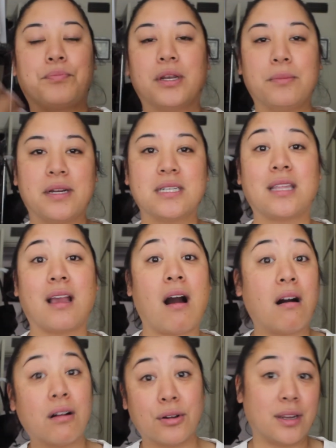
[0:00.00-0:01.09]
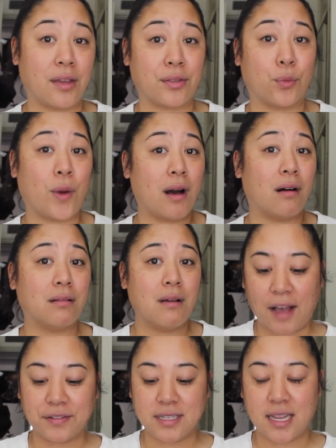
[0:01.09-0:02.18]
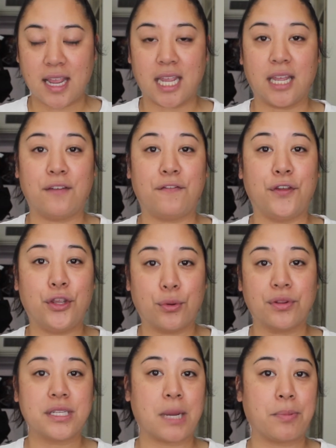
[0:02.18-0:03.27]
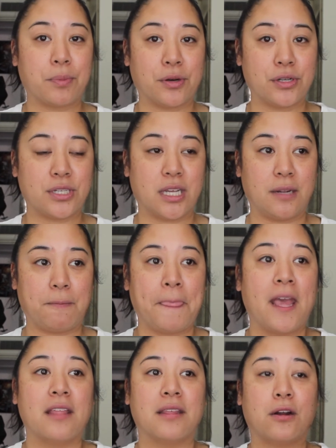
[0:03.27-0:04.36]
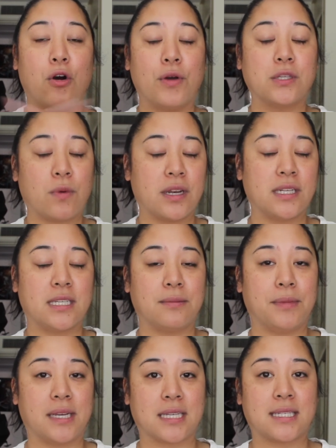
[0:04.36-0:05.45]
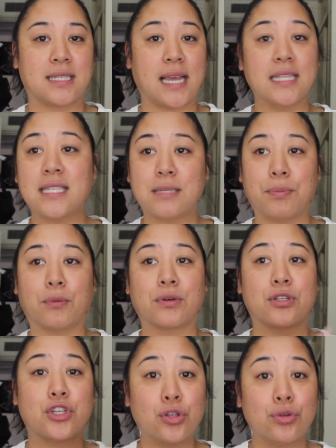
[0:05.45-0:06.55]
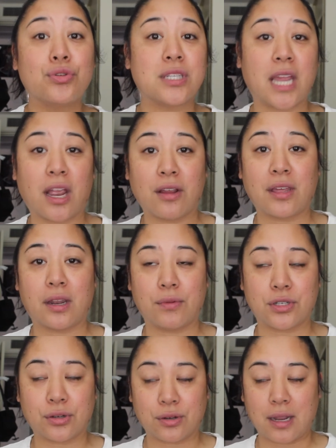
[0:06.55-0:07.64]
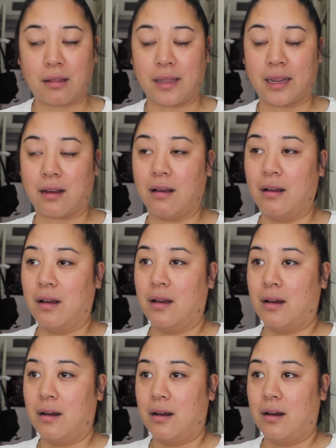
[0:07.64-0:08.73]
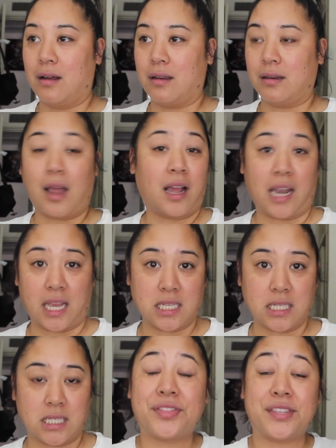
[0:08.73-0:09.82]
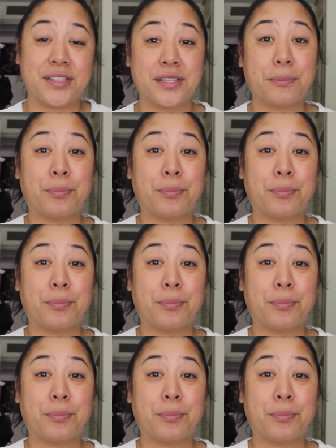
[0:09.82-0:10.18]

pretty much they all go together well. have to say, if you were the type of person that always wanted to make sense but were too scared that it would turn out like not nice, this is the